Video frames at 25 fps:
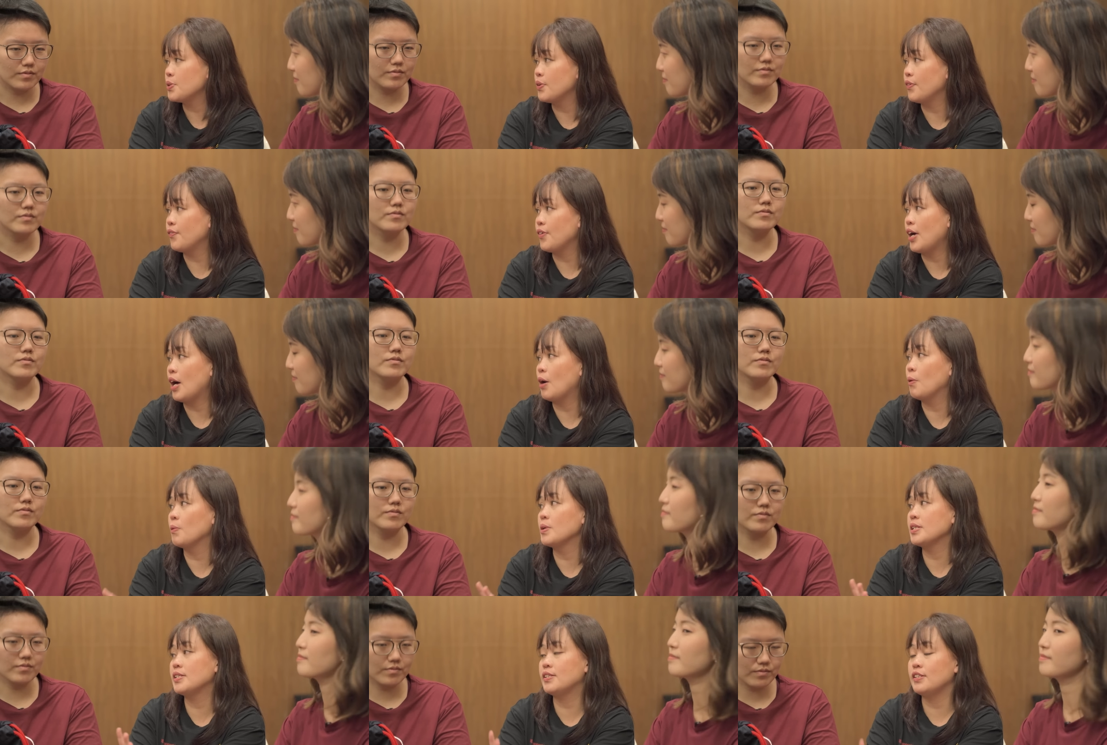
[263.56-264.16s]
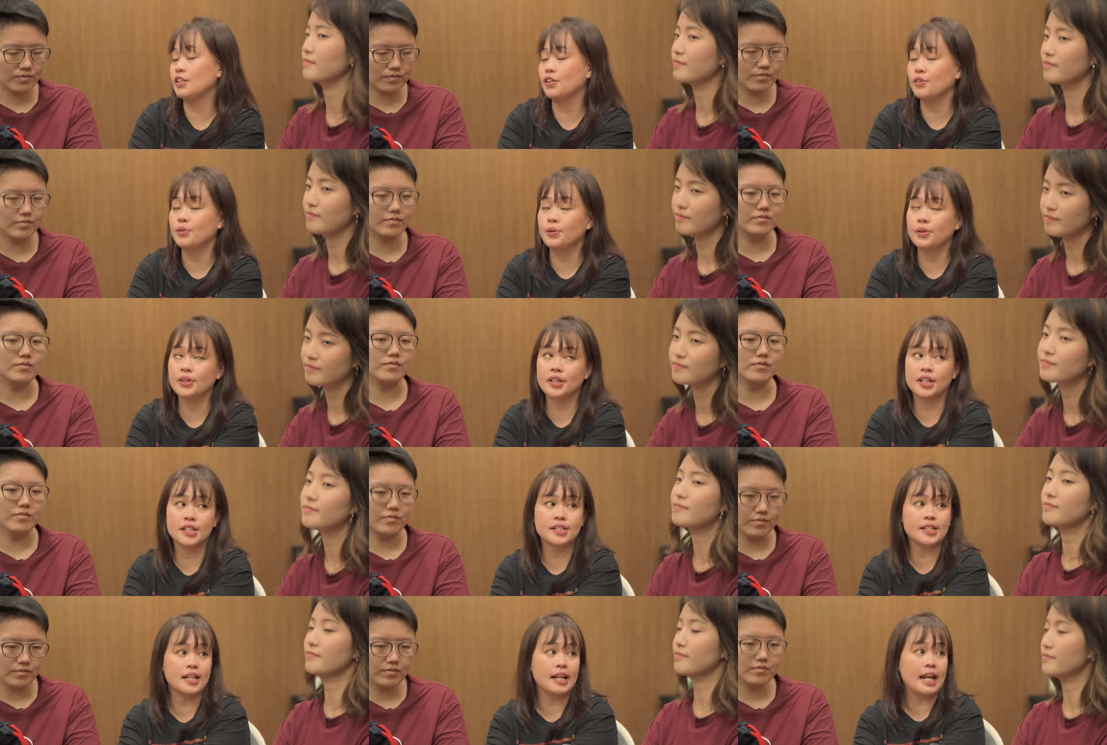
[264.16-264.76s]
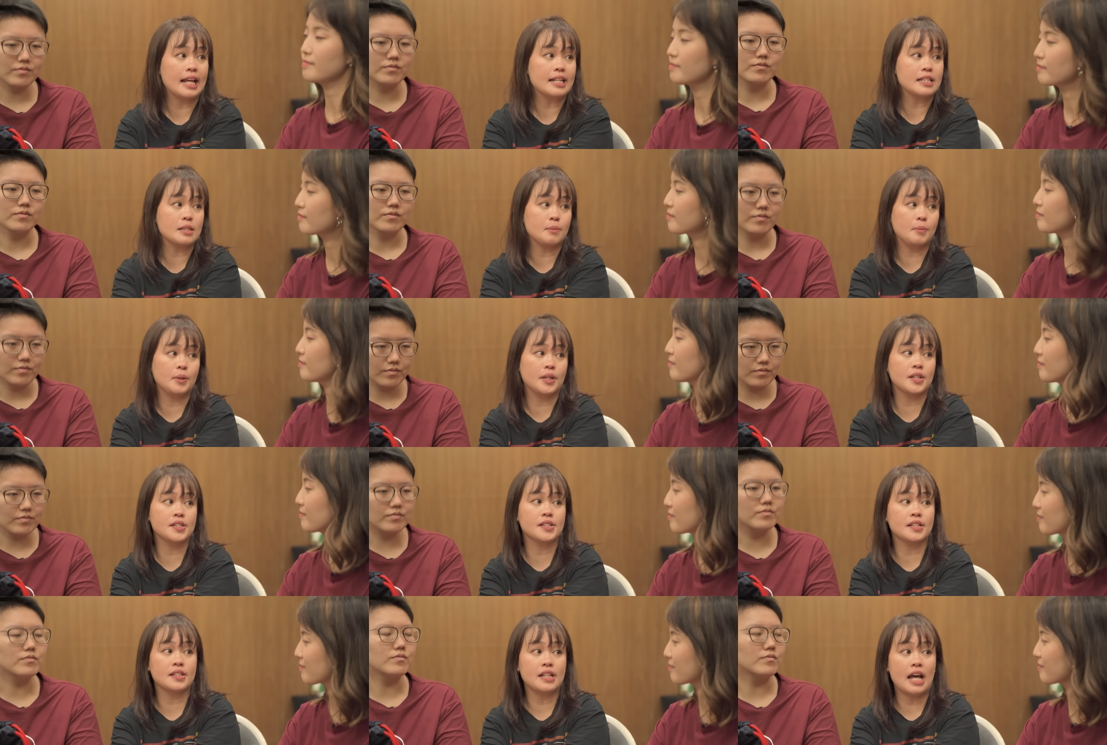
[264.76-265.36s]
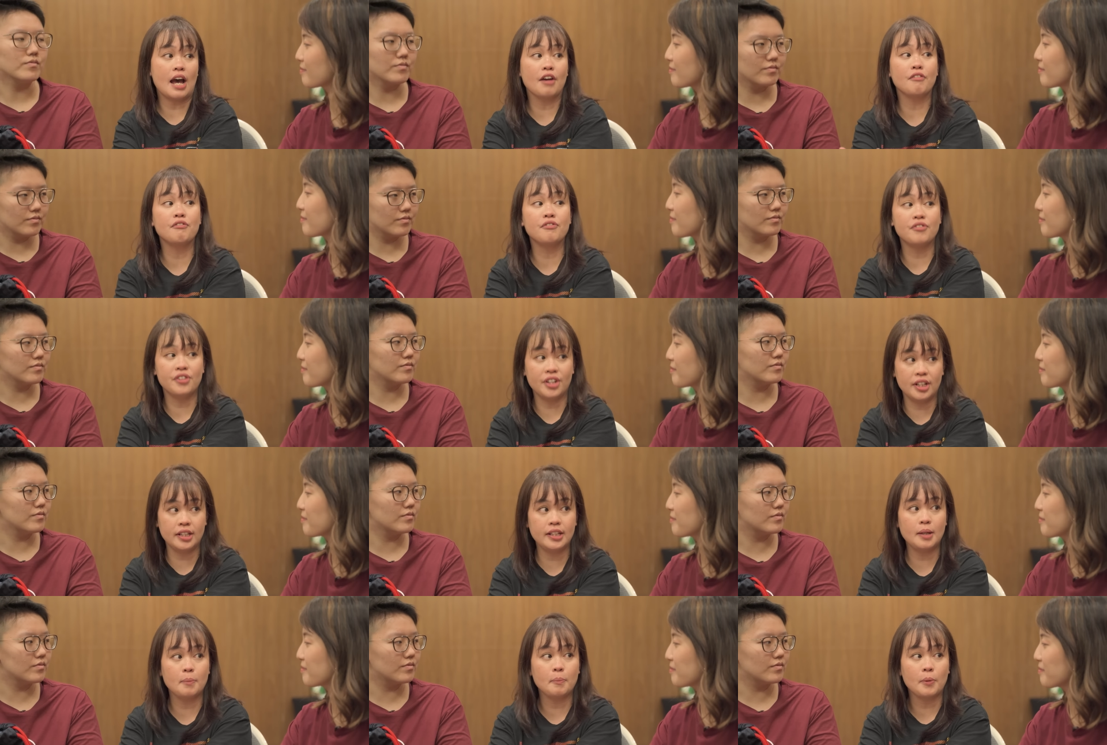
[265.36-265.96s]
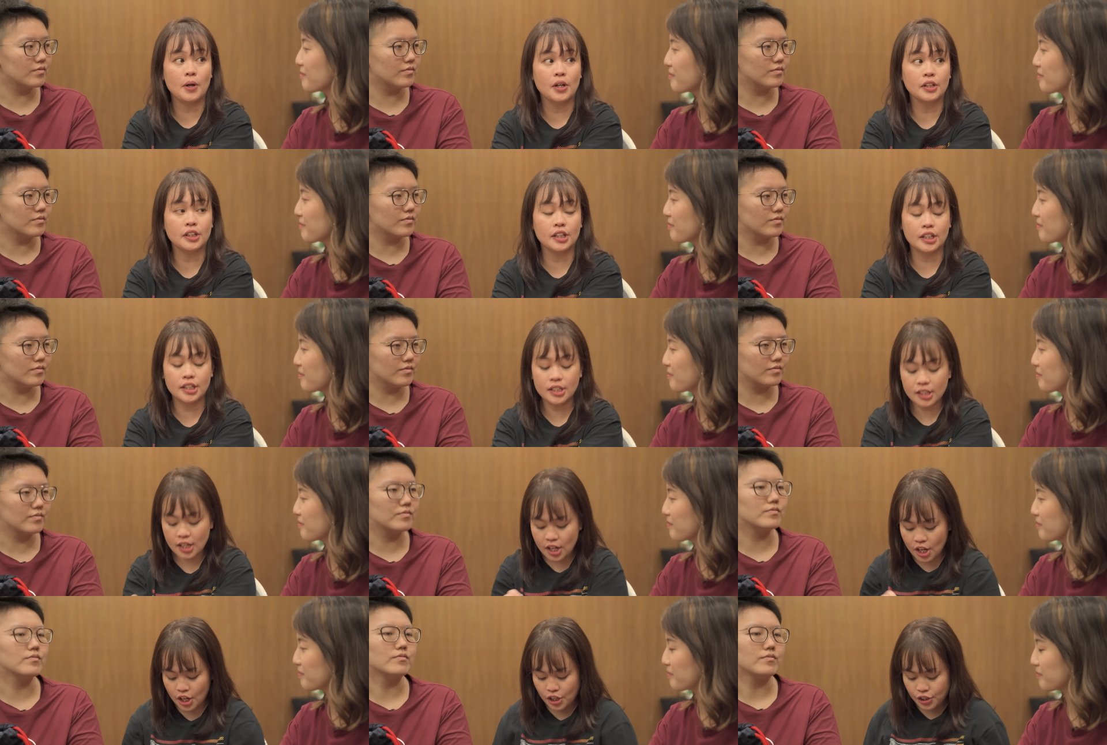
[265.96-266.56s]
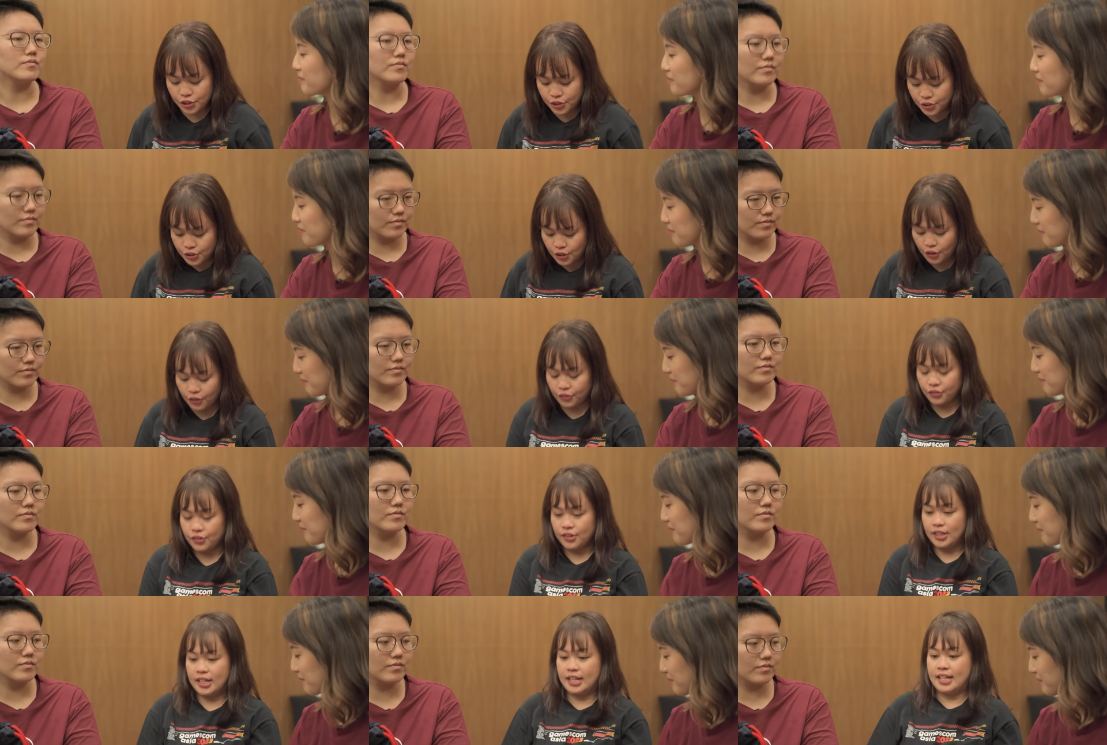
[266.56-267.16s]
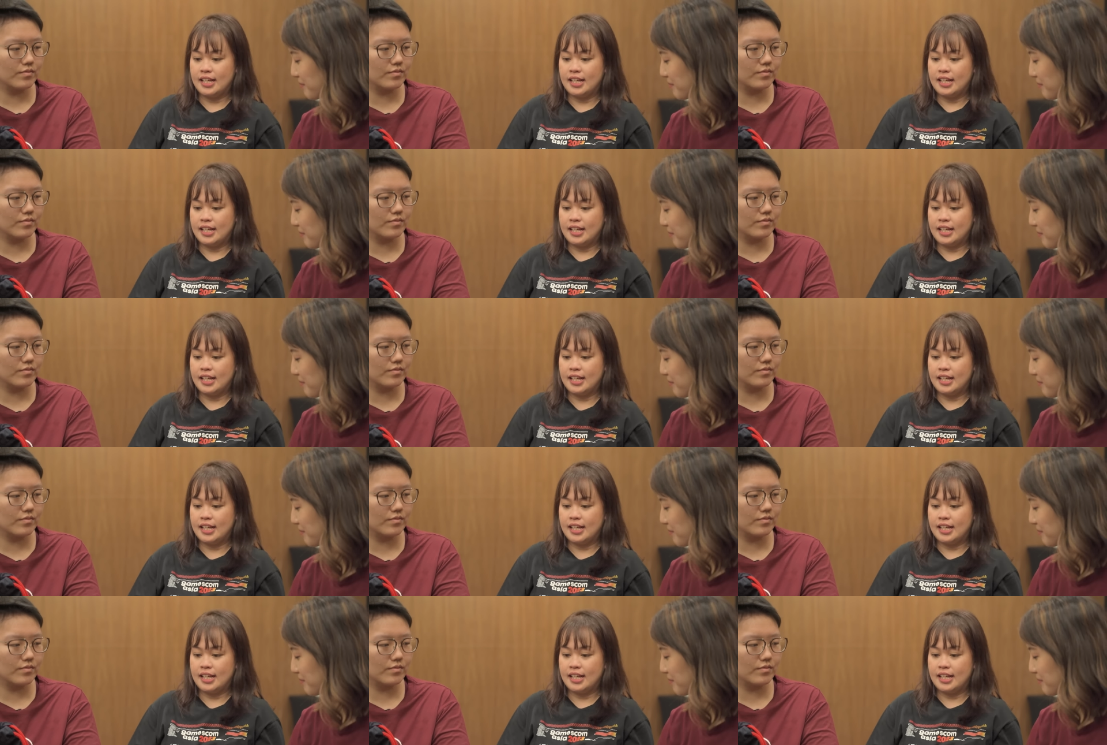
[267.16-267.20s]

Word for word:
Speaker 1: with our stakeholders and exhibitors are really important. So,